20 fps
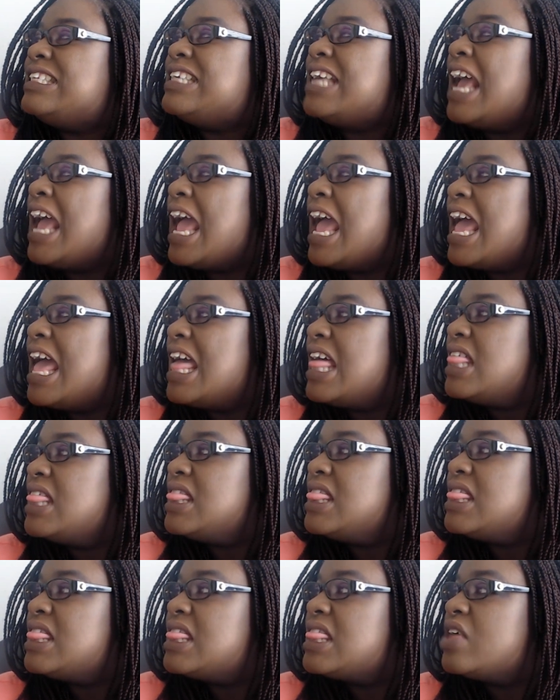
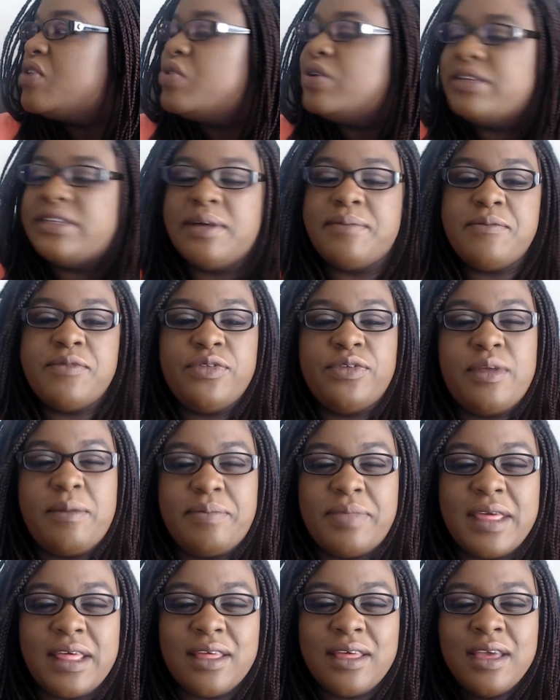10th or
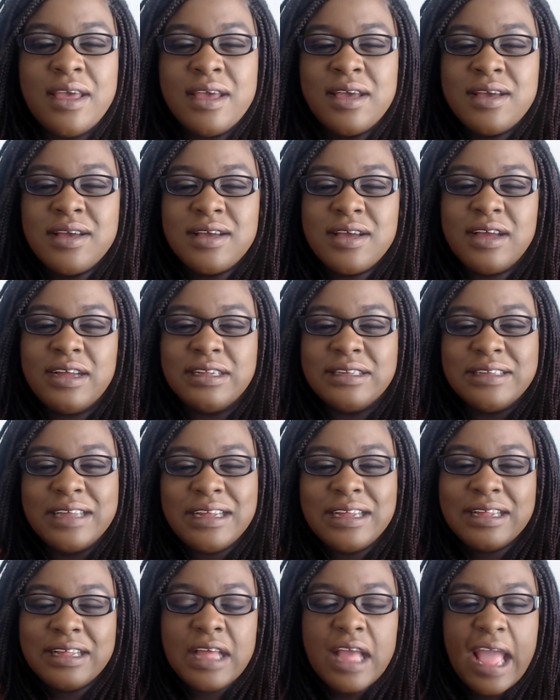something,
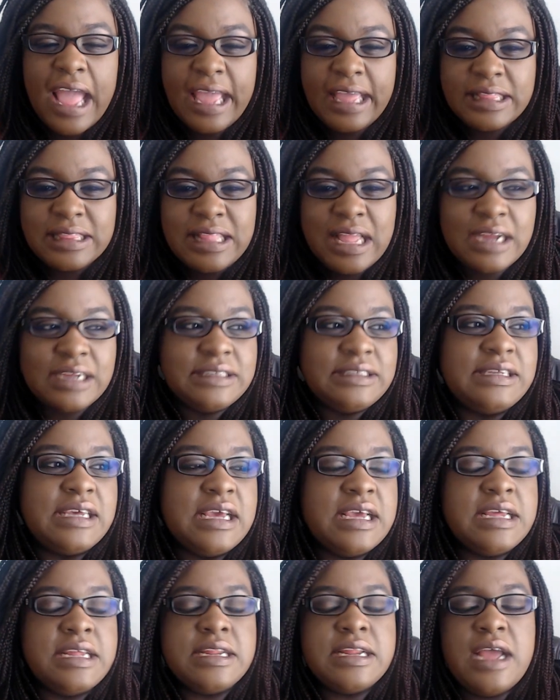8th, 9th,
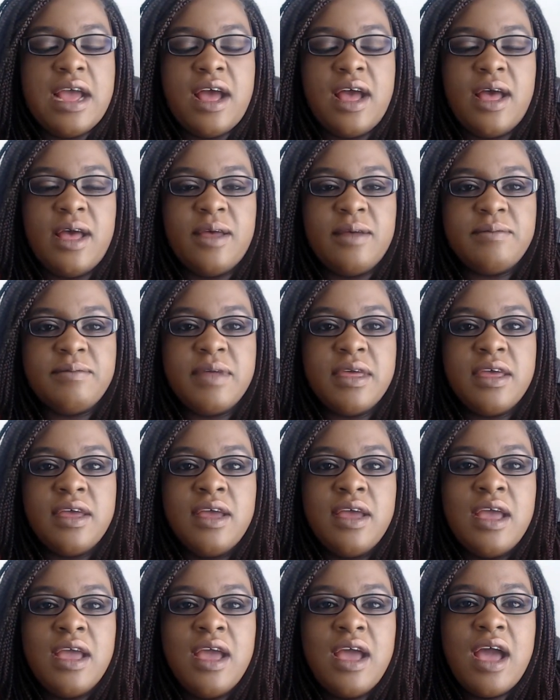10.
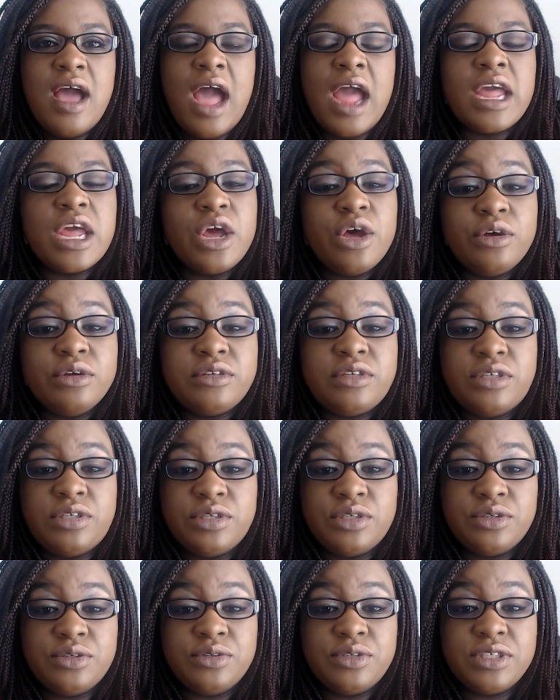I go
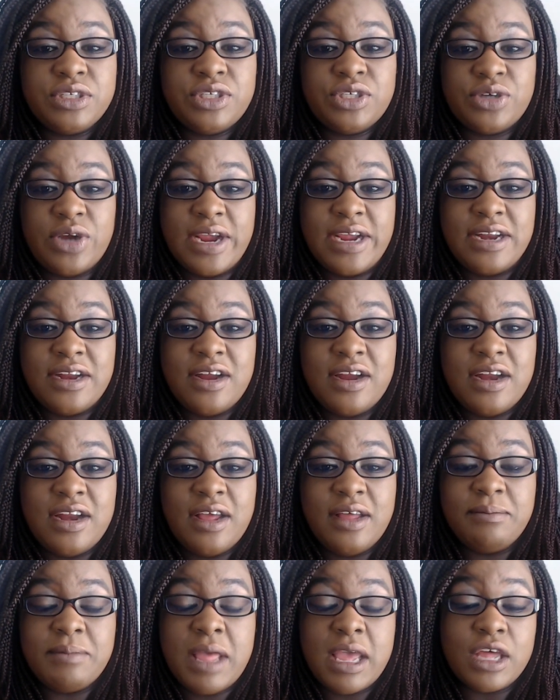to this trainer and
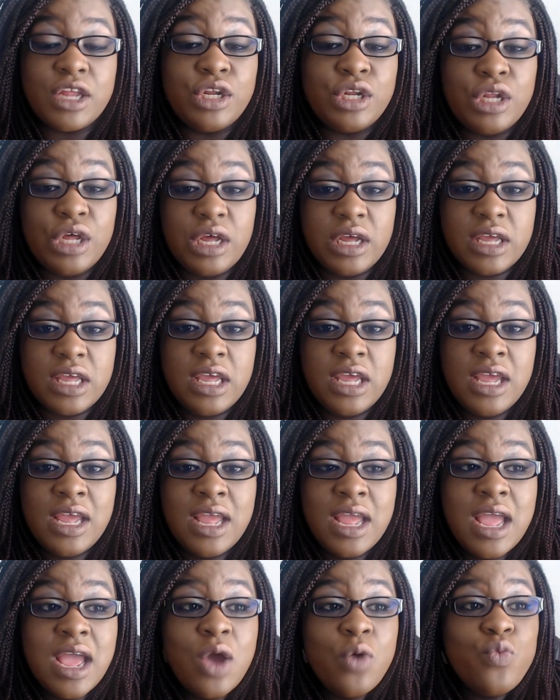I'm like, look,
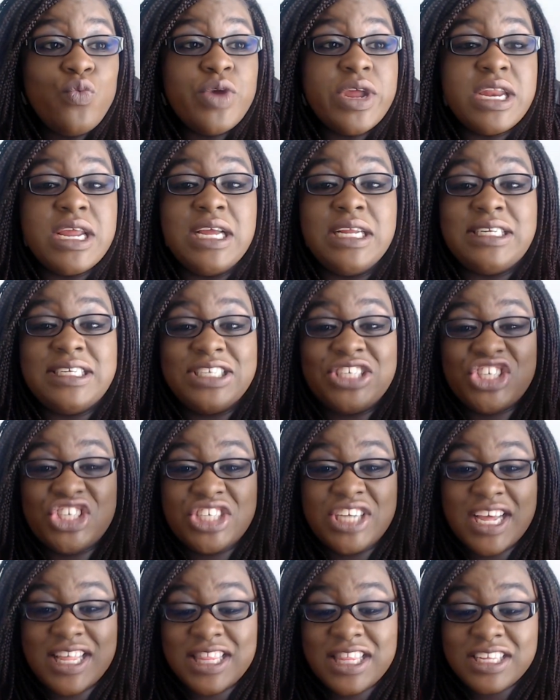we need to
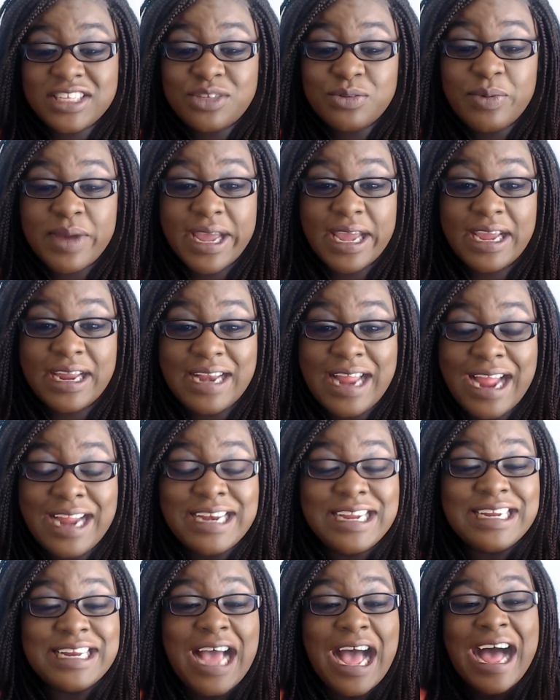shed this weight. I
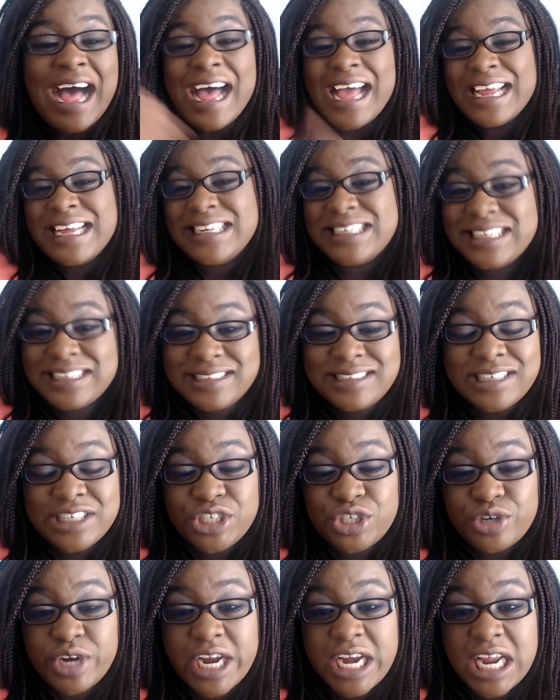need high intensity
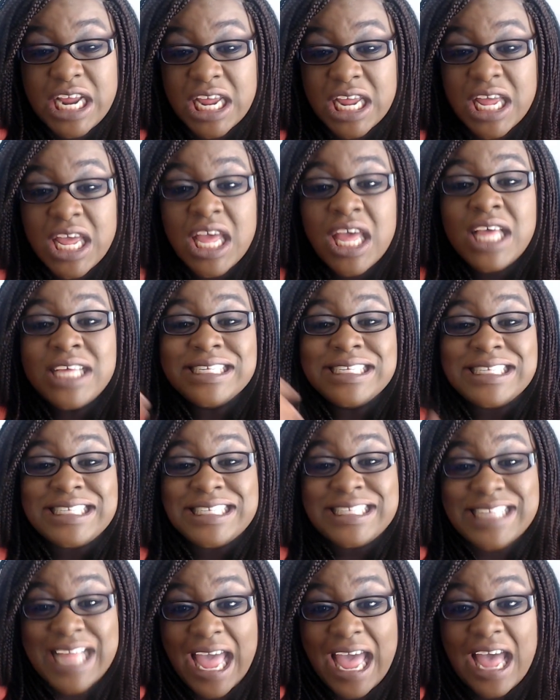training
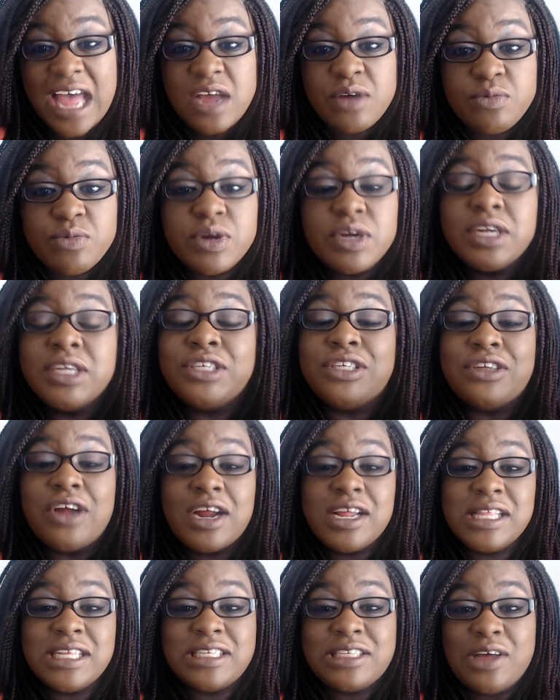stat. We're going to
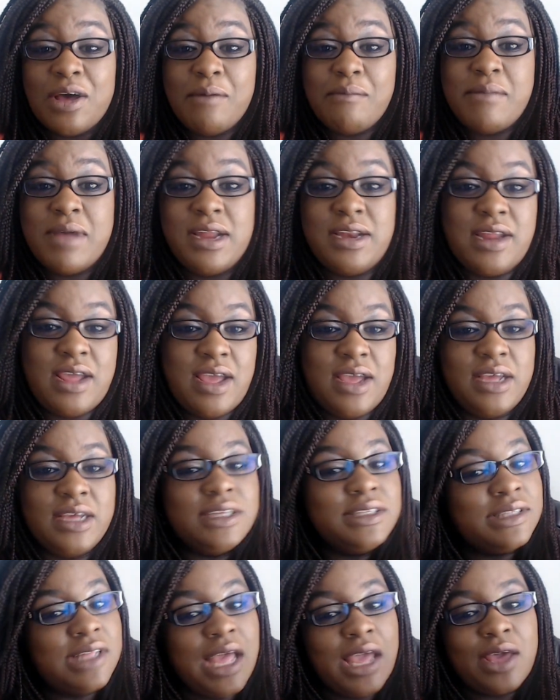start this on Monday. And
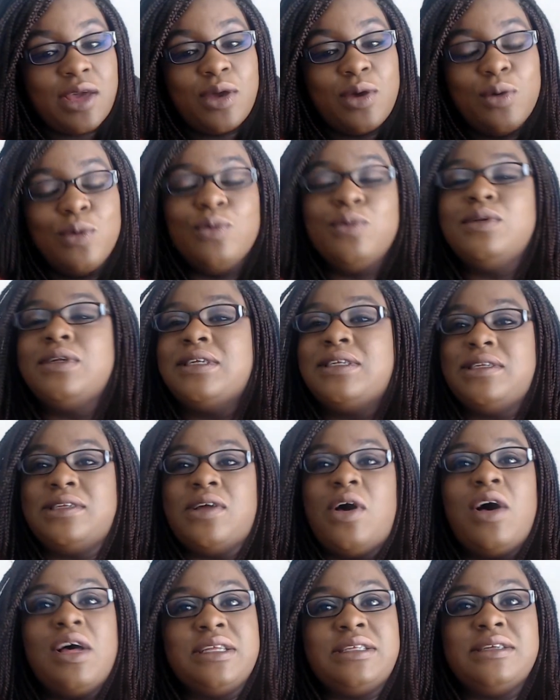he's like, cool, this is
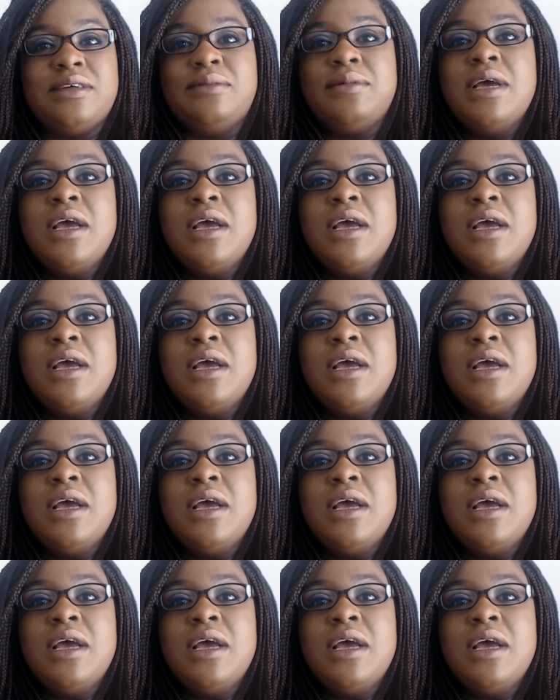awesome.